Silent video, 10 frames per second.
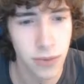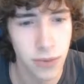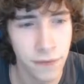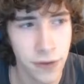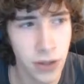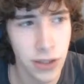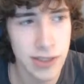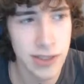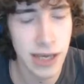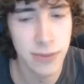I feel like
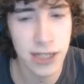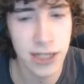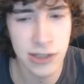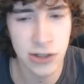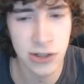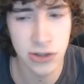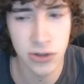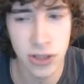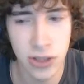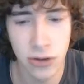this game is hinting at
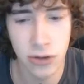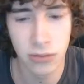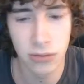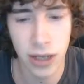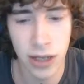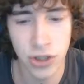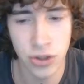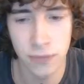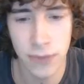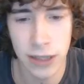something that I
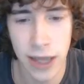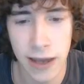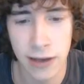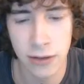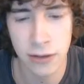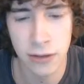should be getting.